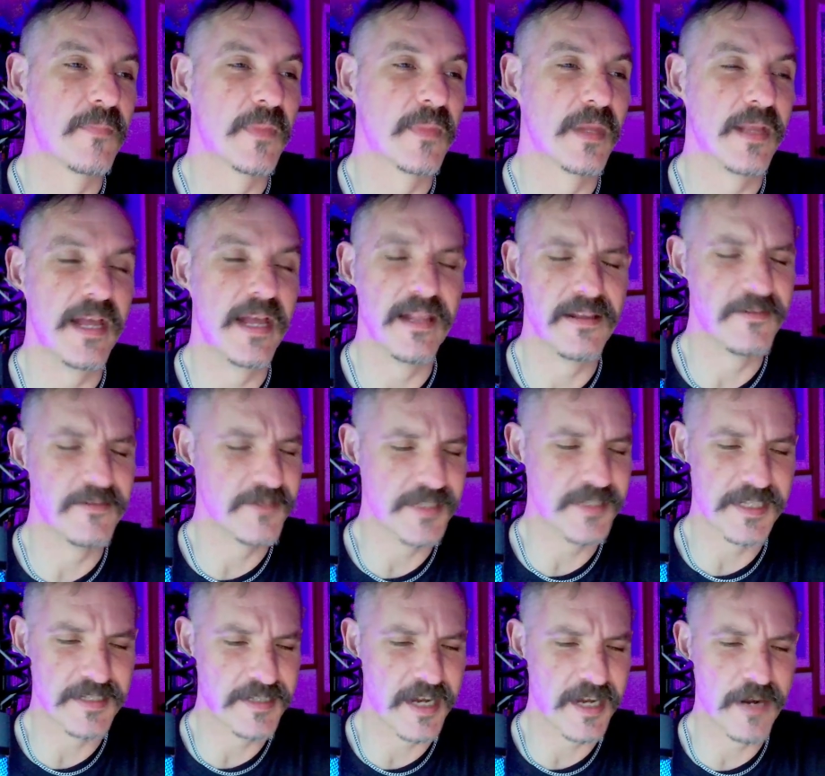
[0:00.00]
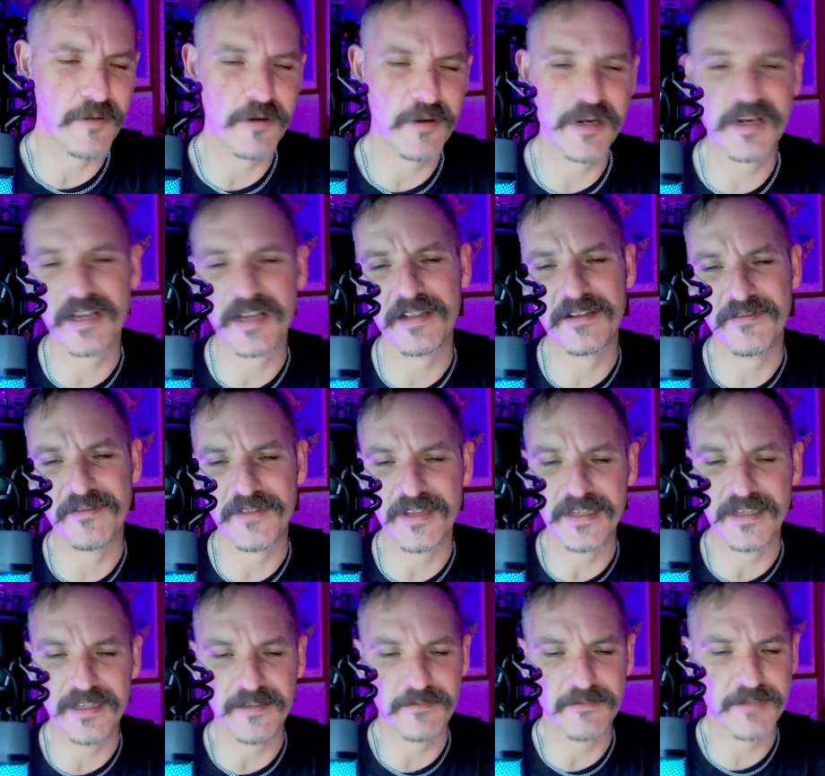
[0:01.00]
I love his guitar work. I love
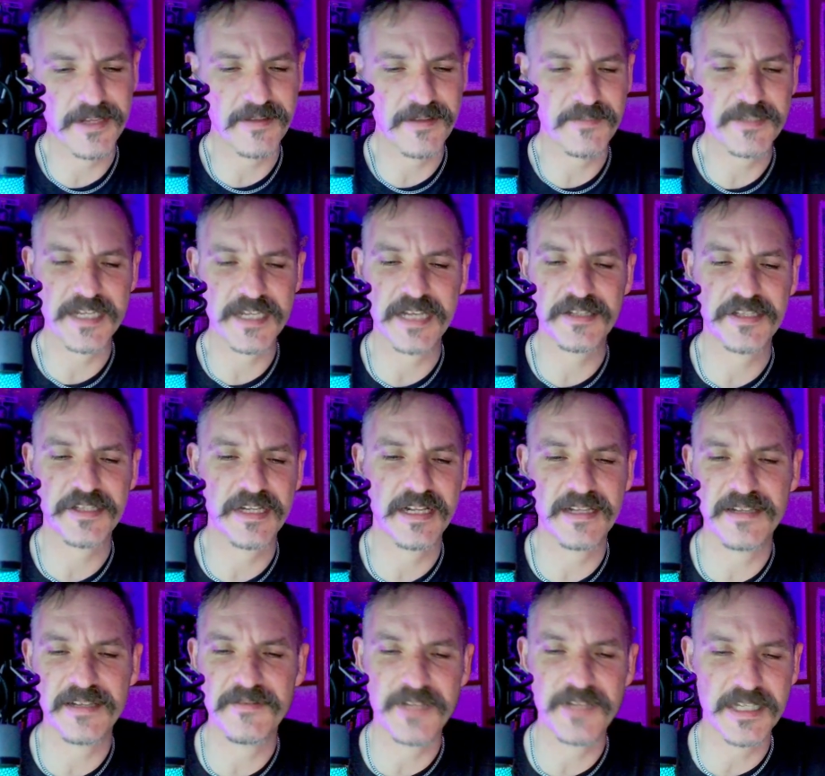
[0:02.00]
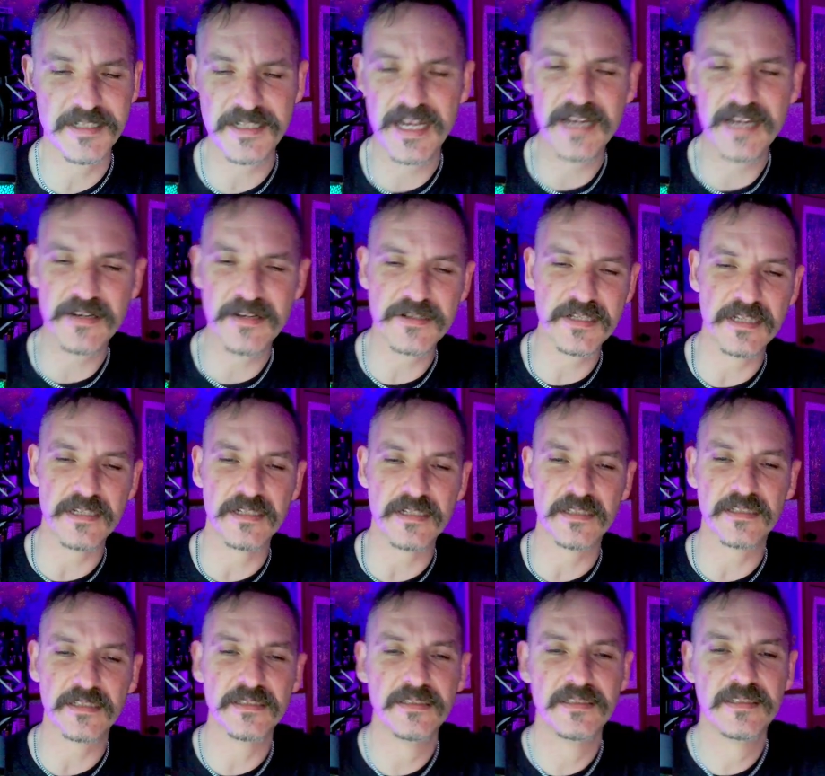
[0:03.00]
the rhythm section. I love the entire
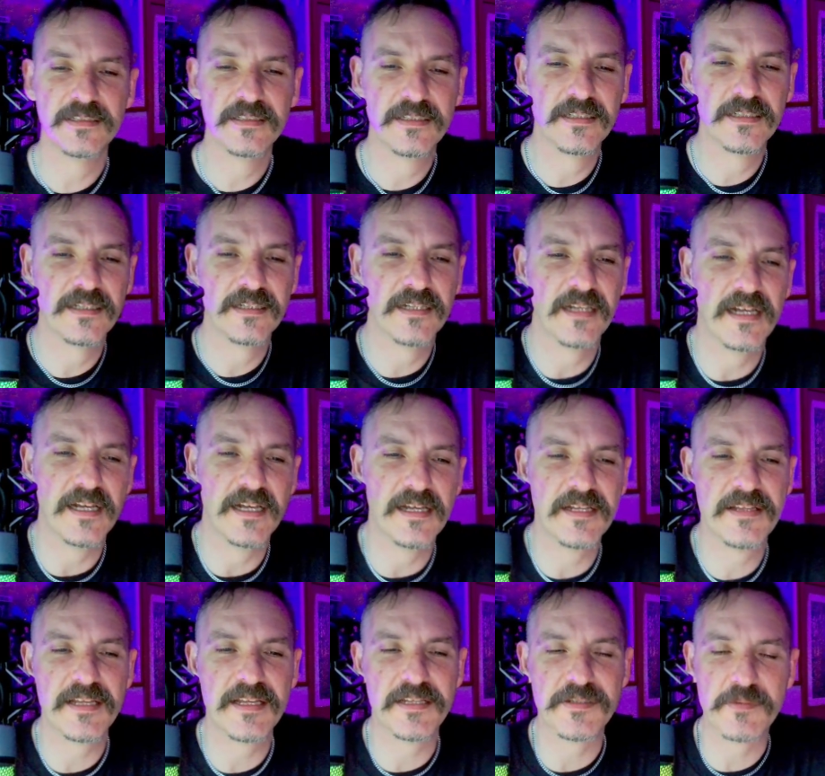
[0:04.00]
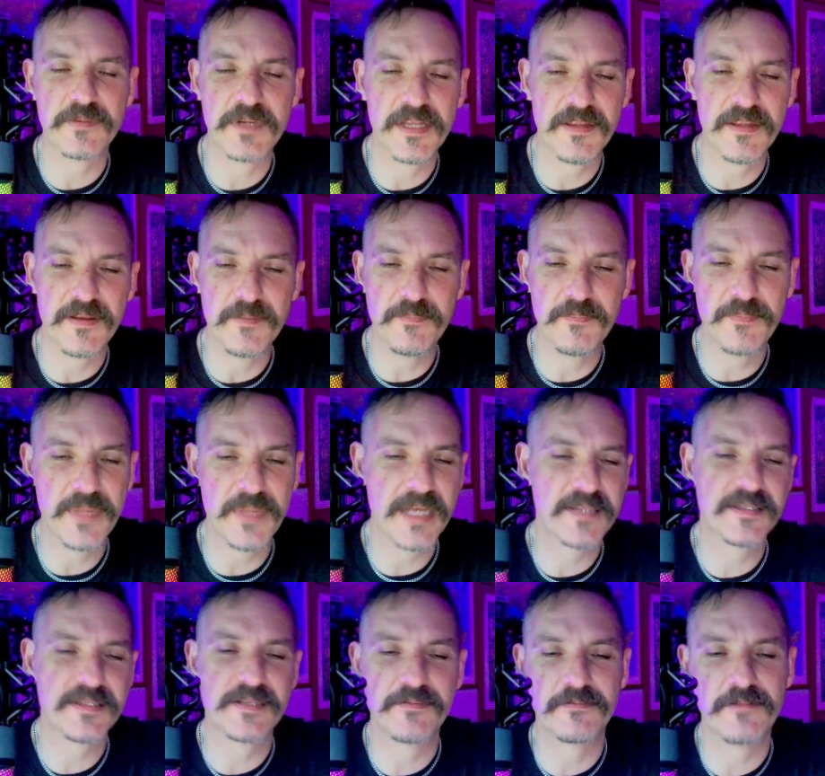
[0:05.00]
song. I think it's one of the
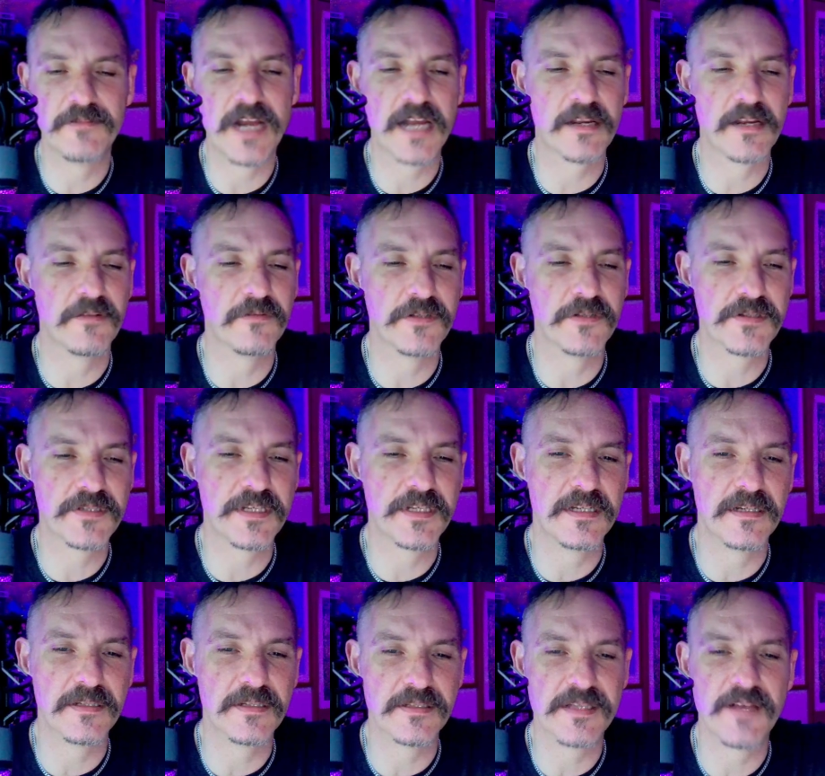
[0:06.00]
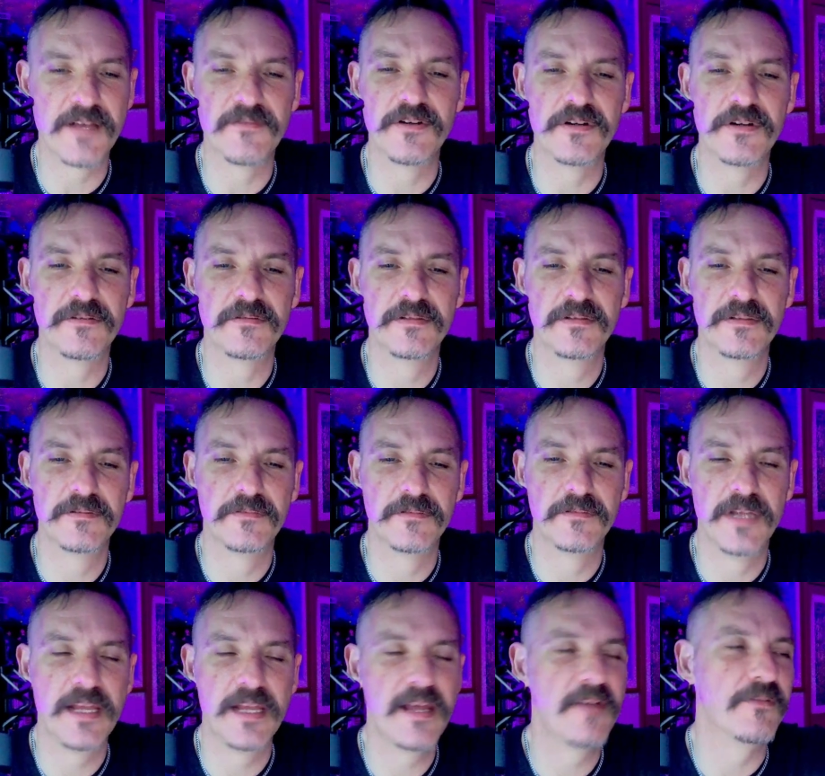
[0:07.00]
best rock and roll songs ever
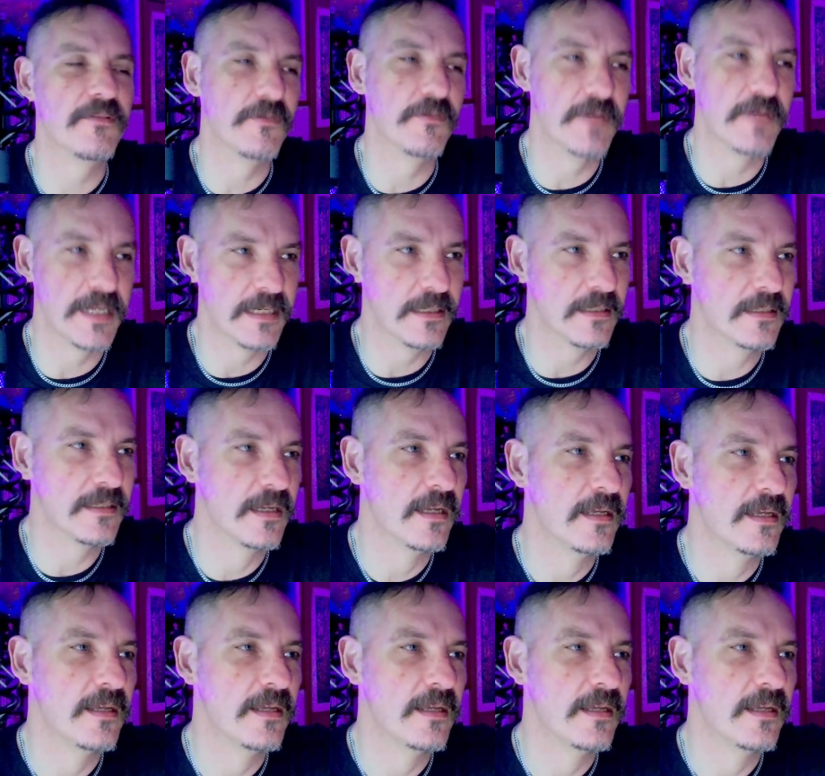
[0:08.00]
written.